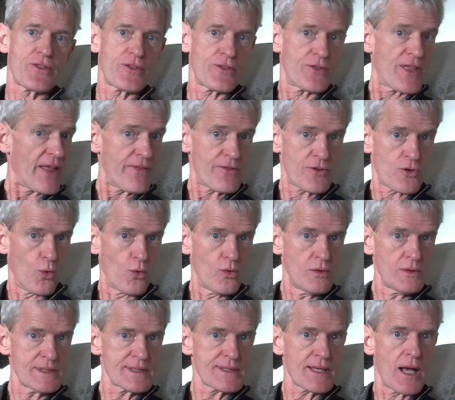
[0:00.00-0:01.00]
Than the
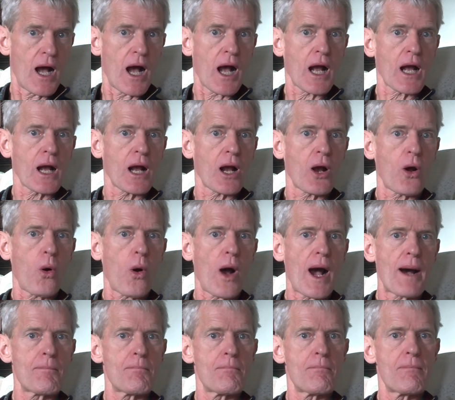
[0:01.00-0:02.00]
Gauls,
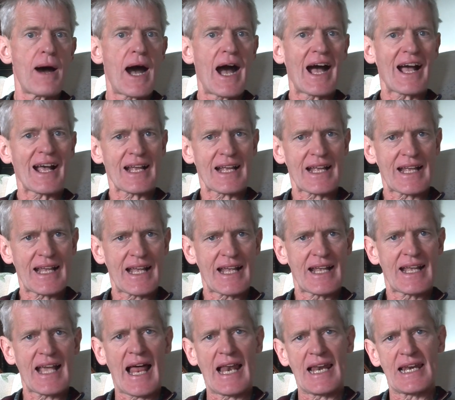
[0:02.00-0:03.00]
quam
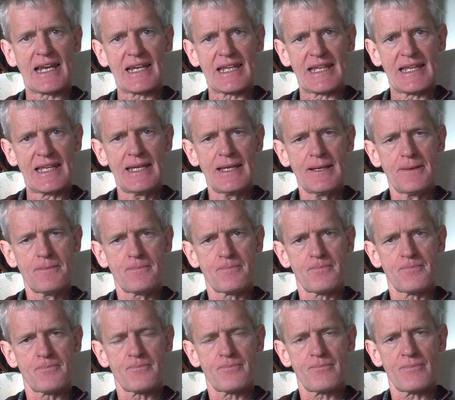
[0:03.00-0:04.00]
Galli.
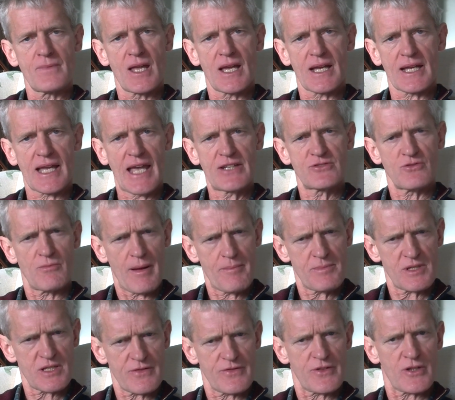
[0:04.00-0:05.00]
Okay,
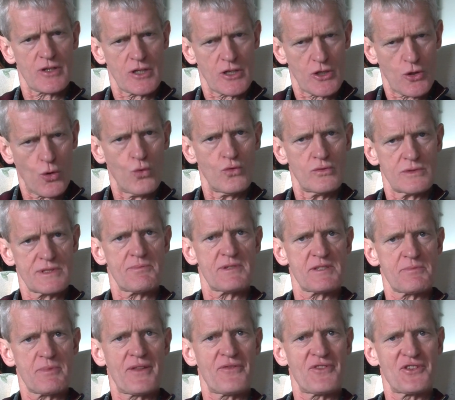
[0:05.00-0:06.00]
remember the Gauls
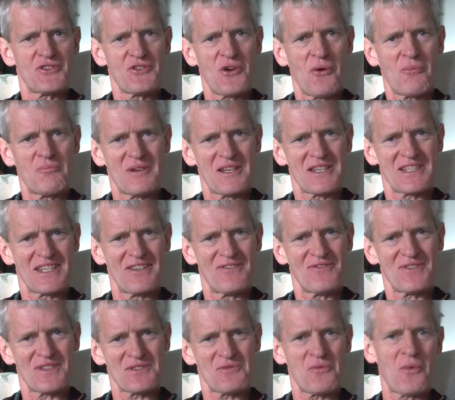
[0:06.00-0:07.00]
must be in the
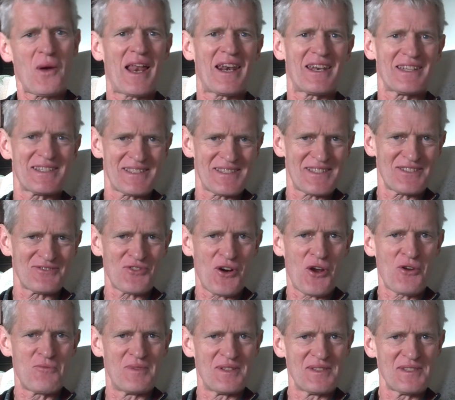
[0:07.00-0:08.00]
nominative as well as the
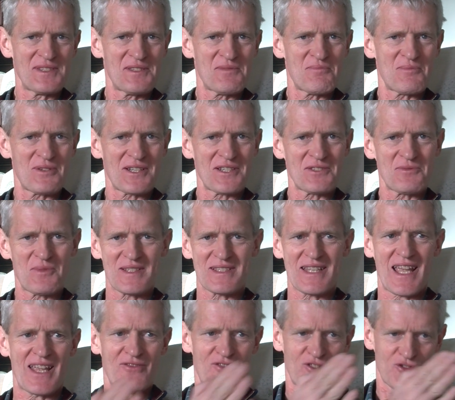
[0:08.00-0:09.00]
Romans, because we're
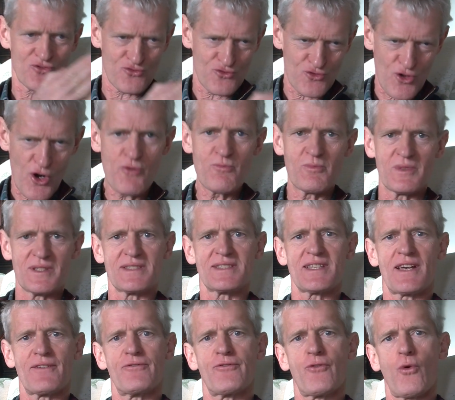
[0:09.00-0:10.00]
saying the Romans
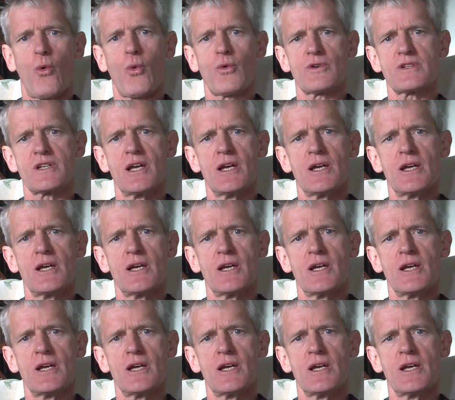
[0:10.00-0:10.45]
have fought